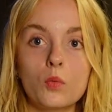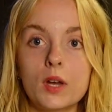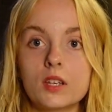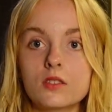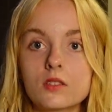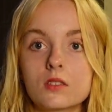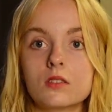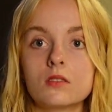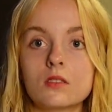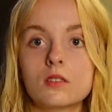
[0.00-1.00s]
whisk
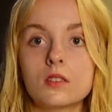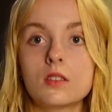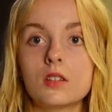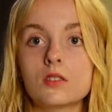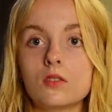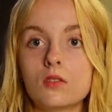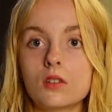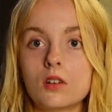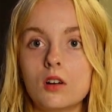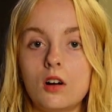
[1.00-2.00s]
this little
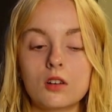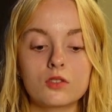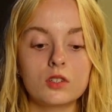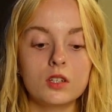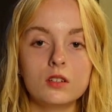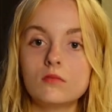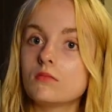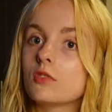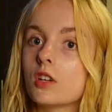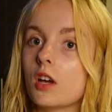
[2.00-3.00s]
concoction
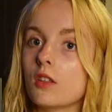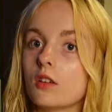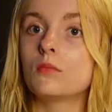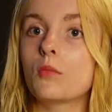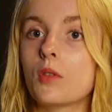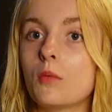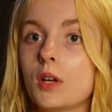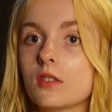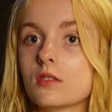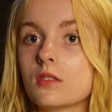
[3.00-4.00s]
together with a
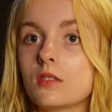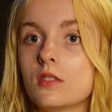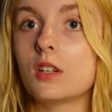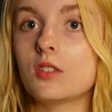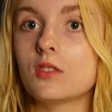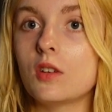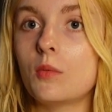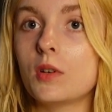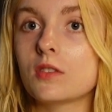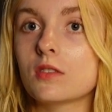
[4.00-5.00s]
whisk. Did I just say
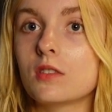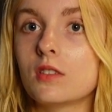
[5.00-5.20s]
whisk?